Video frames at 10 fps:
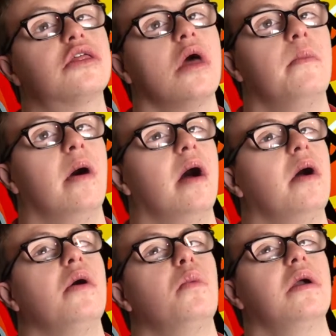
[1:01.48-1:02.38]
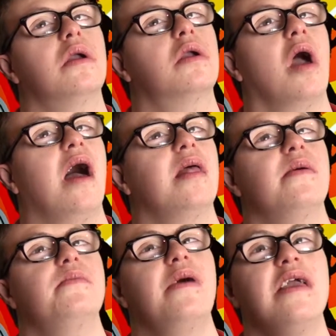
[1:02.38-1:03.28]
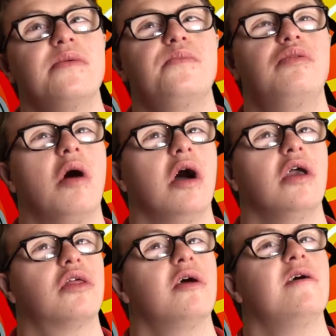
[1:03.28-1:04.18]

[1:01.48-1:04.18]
summer. We've got an amazing prize